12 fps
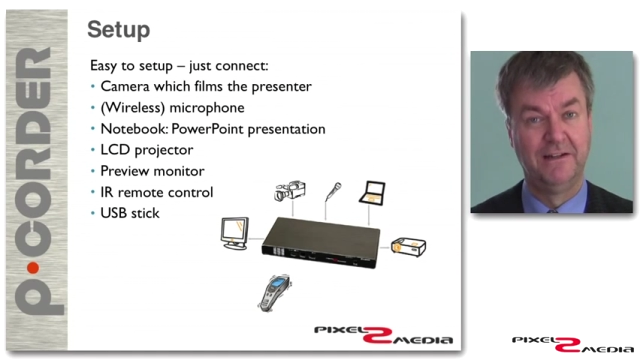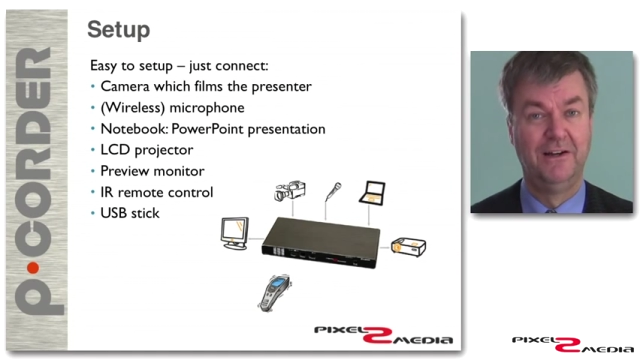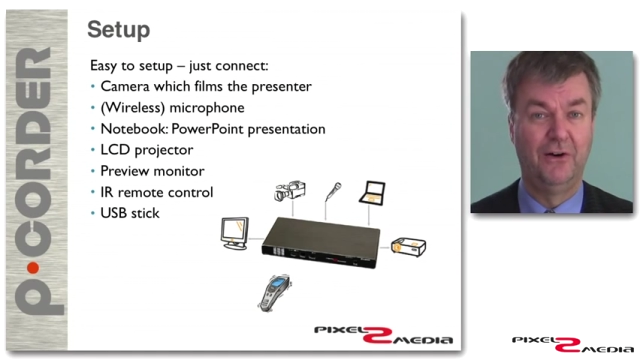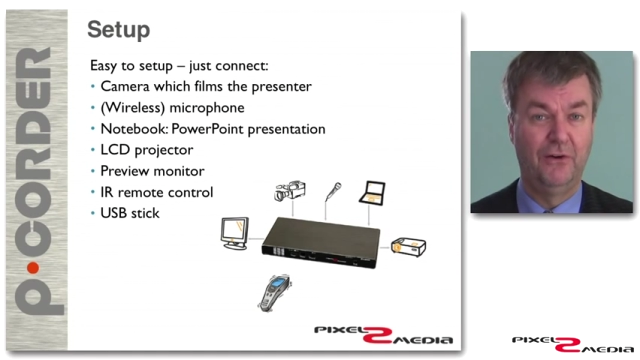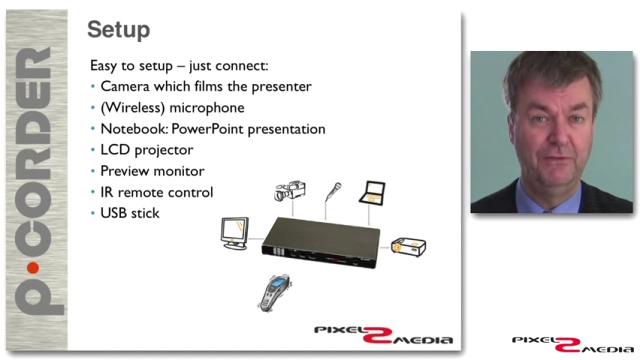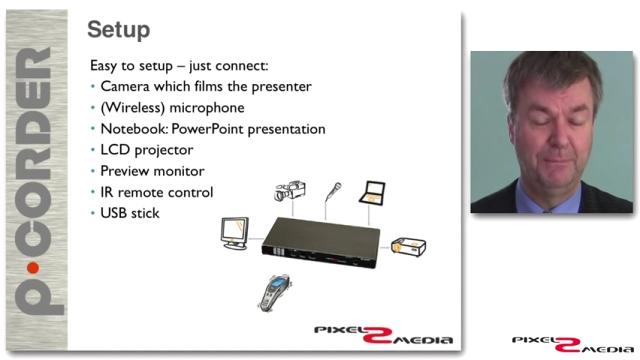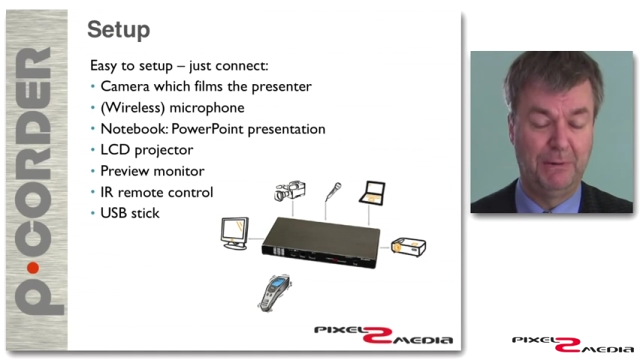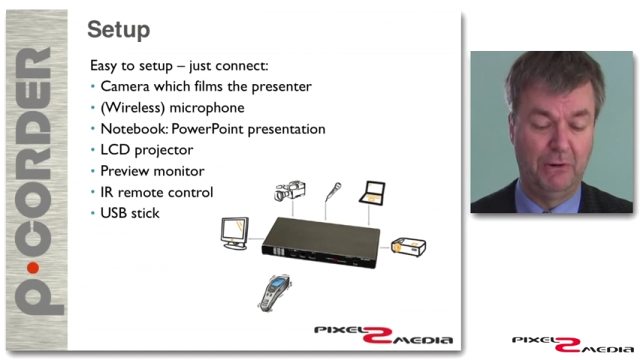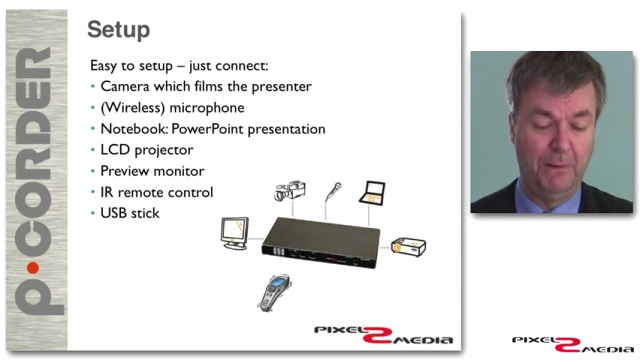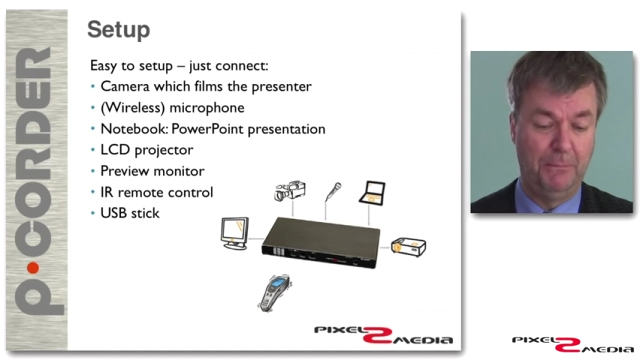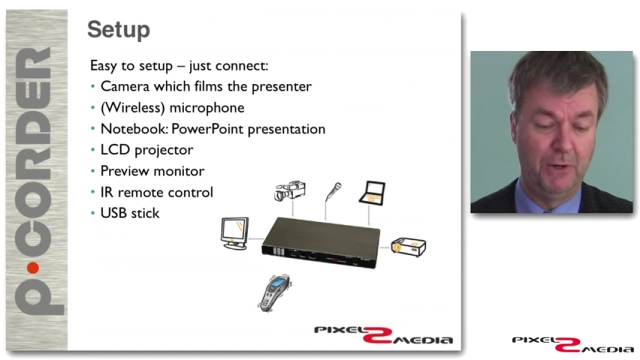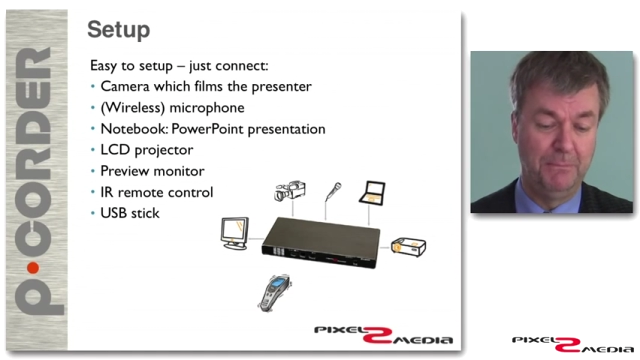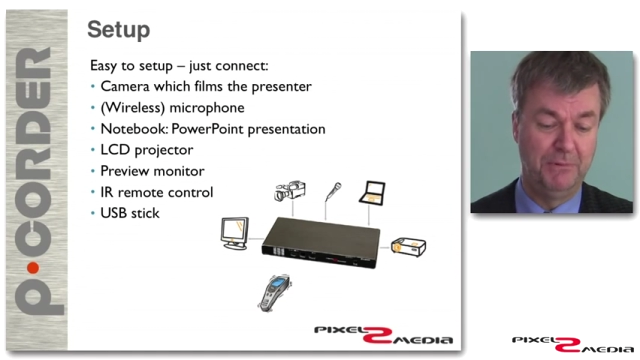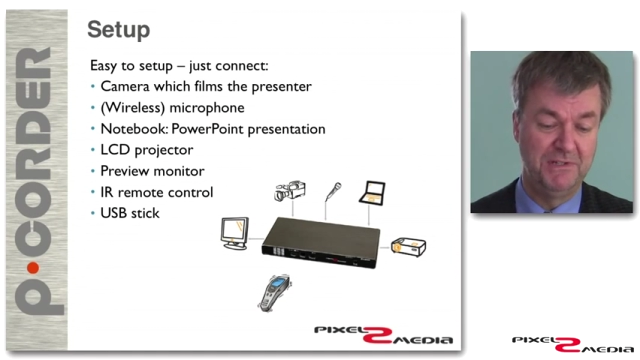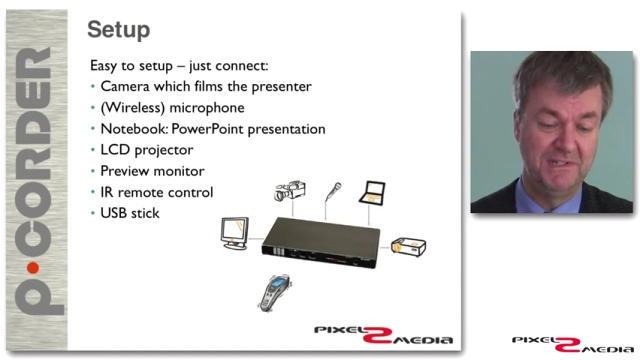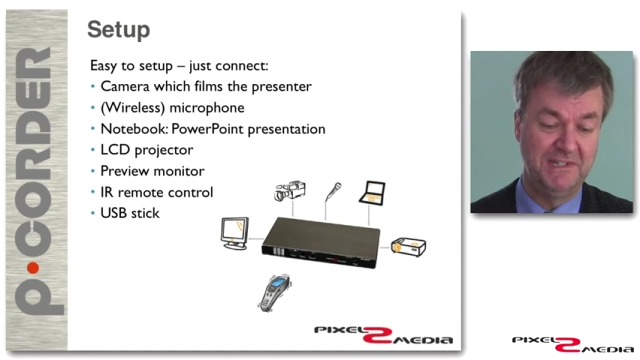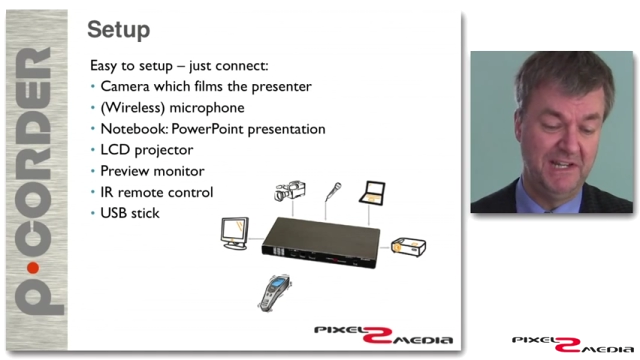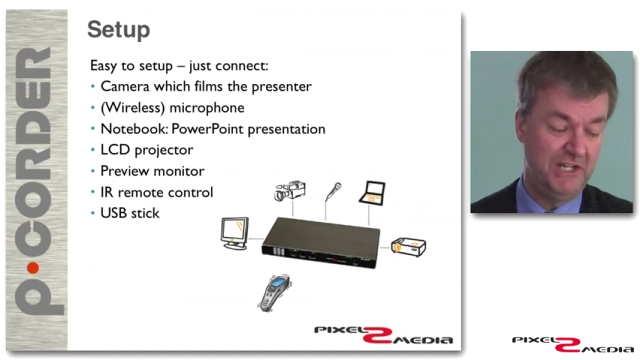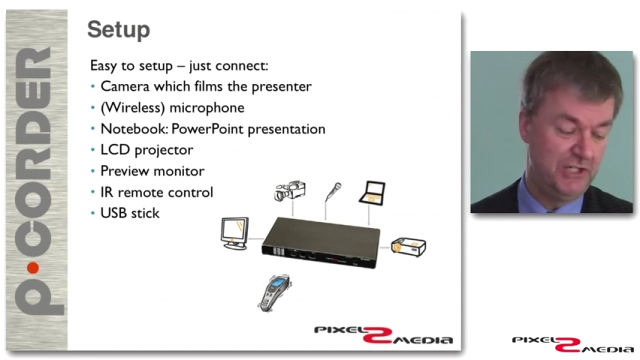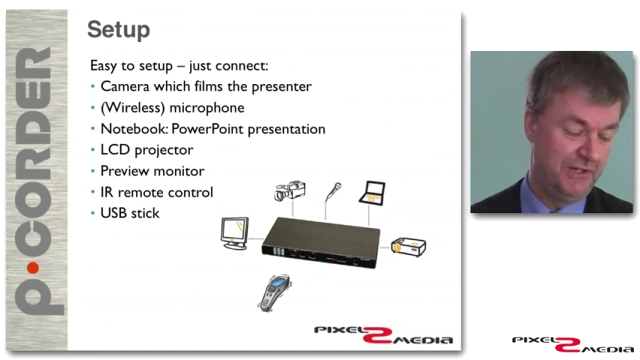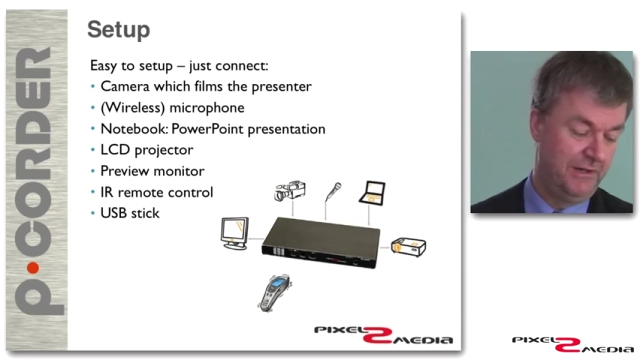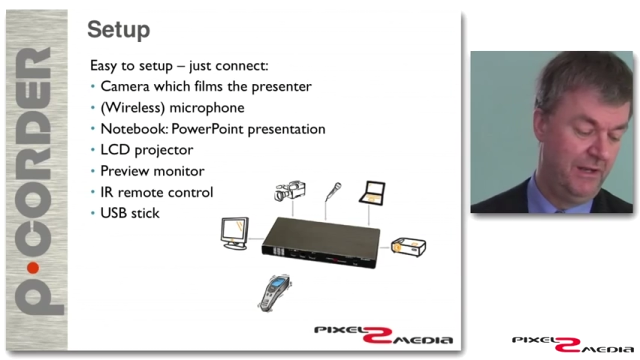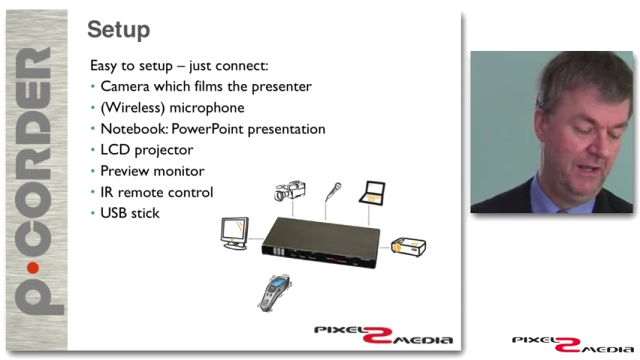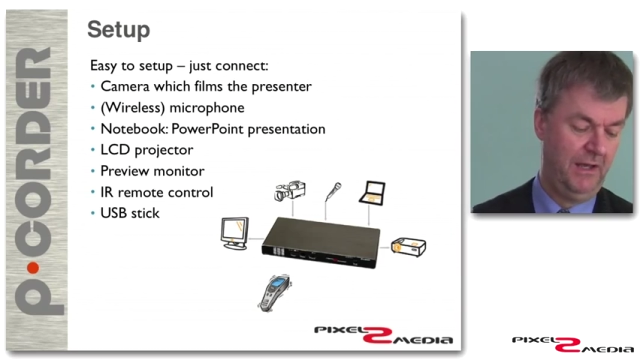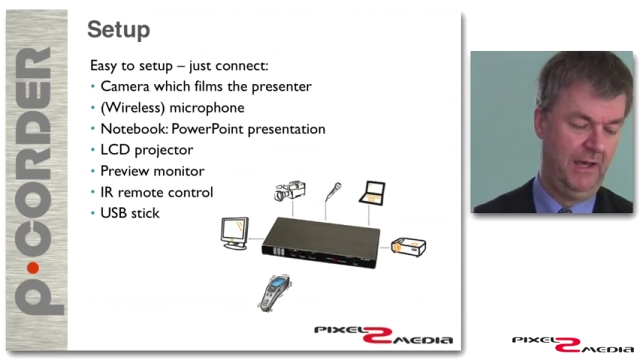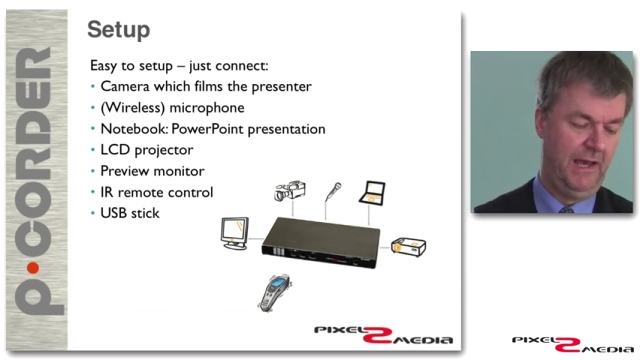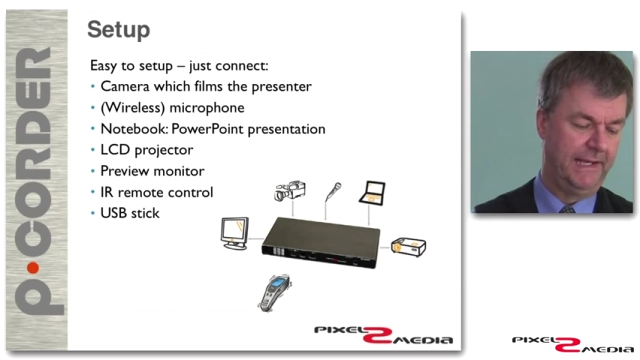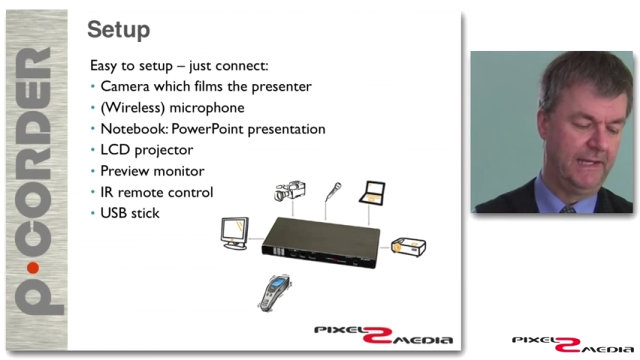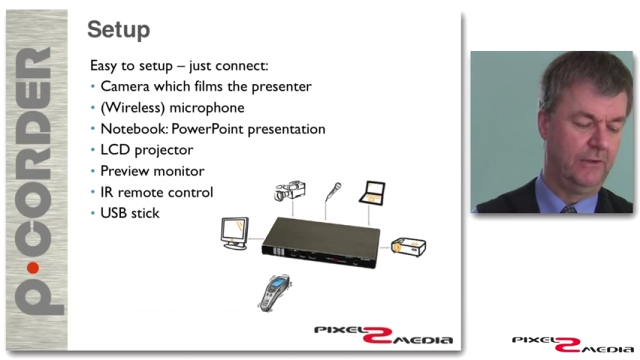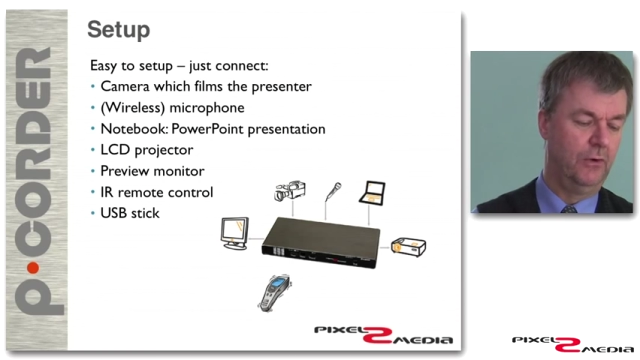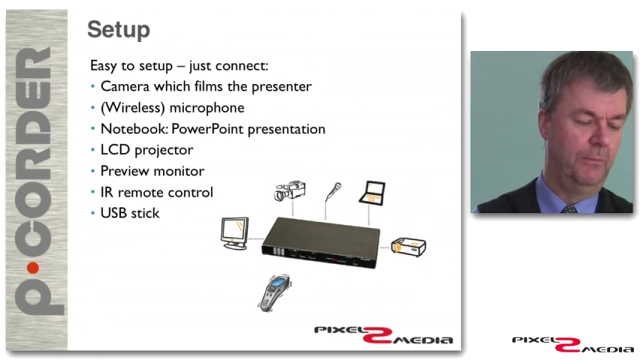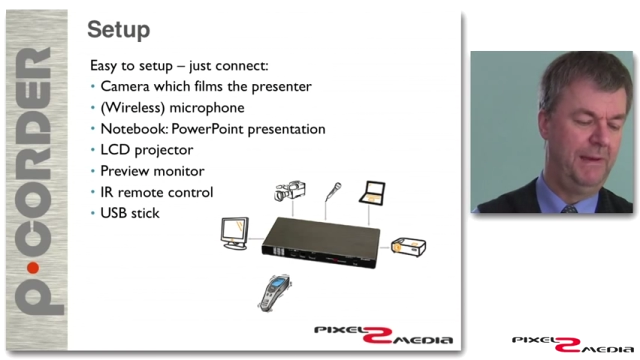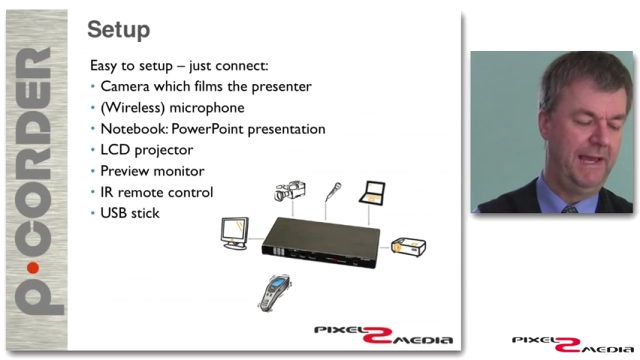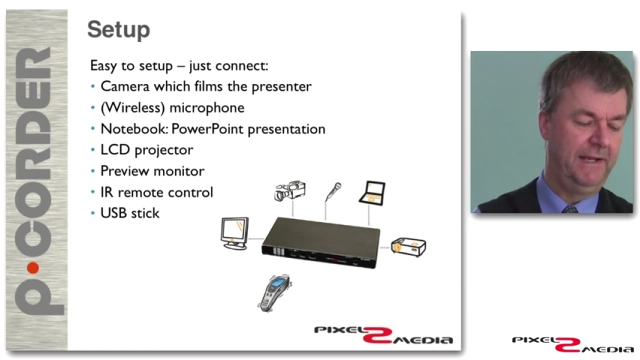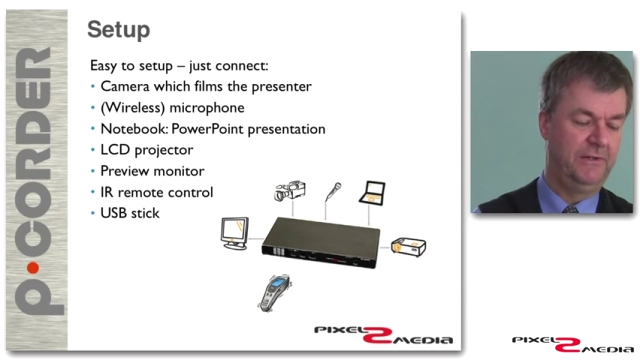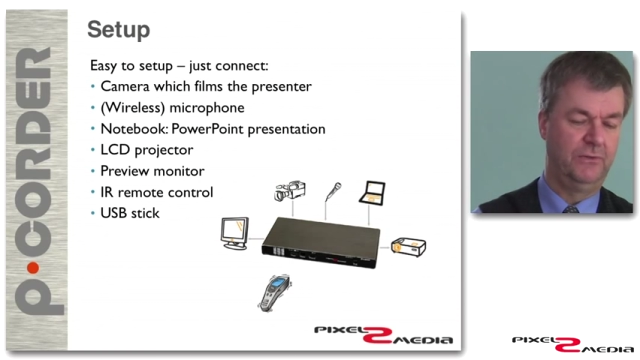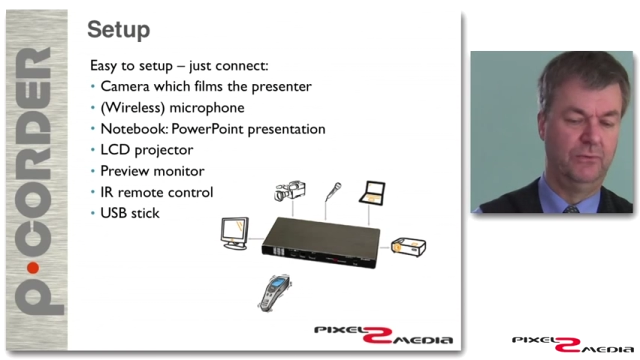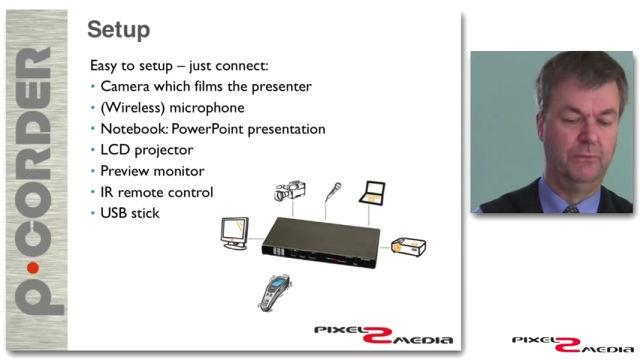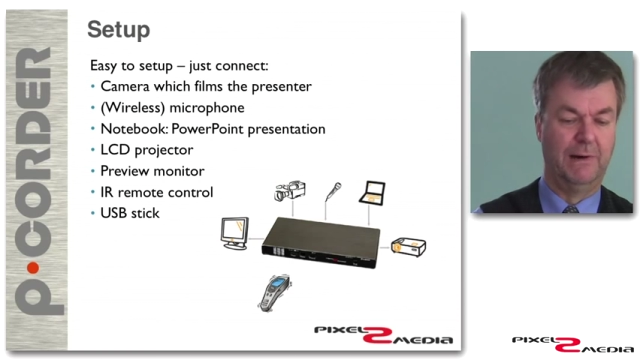of the PowerPoint presentation. I can go back to my